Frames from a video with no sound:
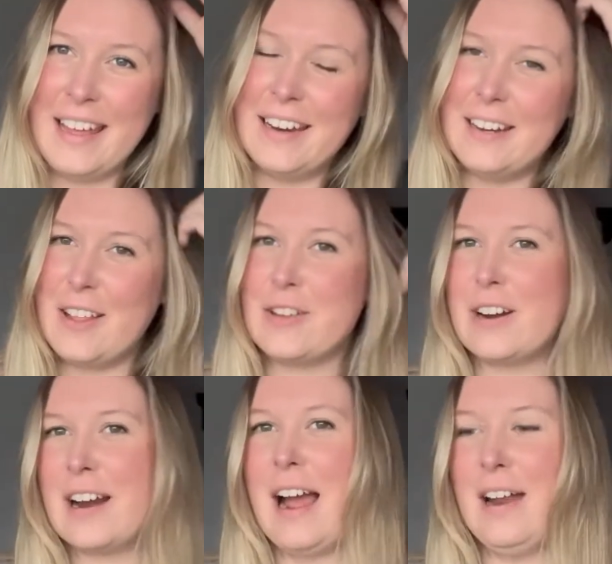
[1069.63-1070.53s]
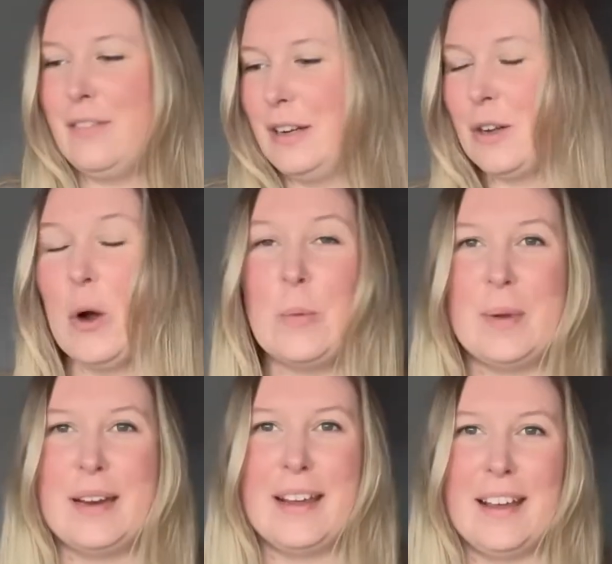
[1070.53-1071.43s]
and another Advent
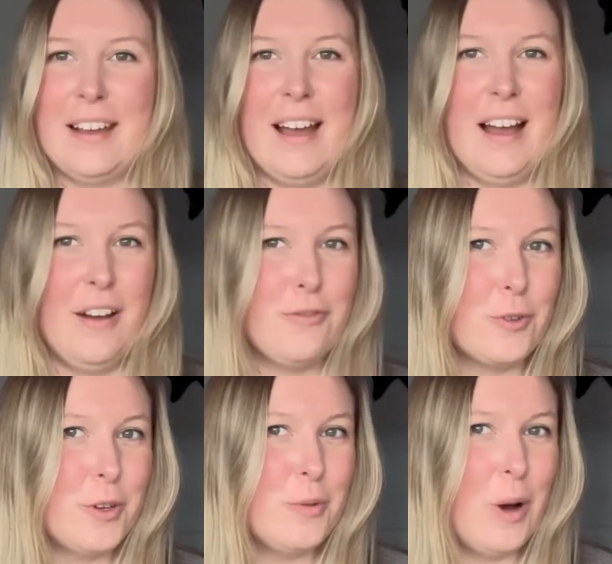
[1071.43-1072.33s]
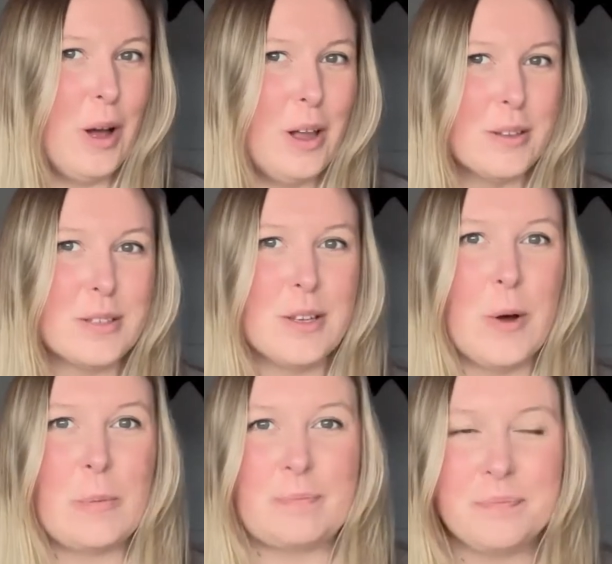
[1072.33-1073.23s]
opening for you all. So